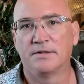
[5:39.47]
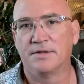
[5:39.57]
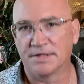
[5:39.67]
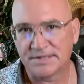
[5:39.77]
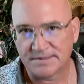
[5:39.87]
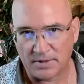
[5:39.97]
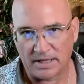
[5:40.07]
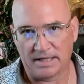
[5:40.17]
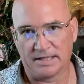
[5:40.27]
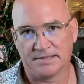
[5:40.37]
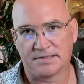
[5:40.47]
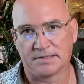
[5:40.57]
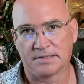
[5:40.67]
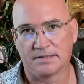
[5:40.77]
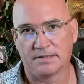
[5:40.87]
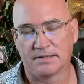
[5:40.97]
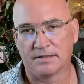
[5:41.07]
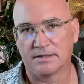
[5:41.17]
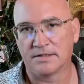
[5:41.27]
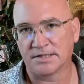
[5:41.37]
the space,
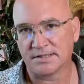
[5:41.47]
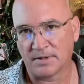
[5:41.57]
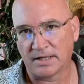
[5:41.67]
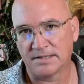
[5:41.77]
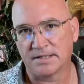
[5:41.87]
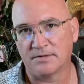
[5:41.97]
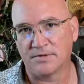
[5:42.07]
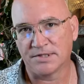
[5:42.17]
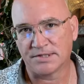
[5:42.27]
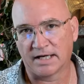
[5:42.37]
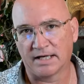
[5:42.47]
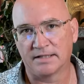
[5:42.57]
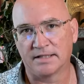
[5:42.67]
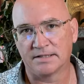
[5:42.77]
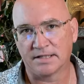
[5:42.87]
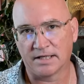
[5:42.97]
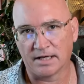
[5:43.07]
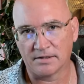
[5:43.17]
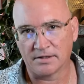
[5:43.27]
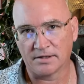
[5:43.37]
the space that we stand in
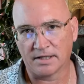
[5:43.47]
together.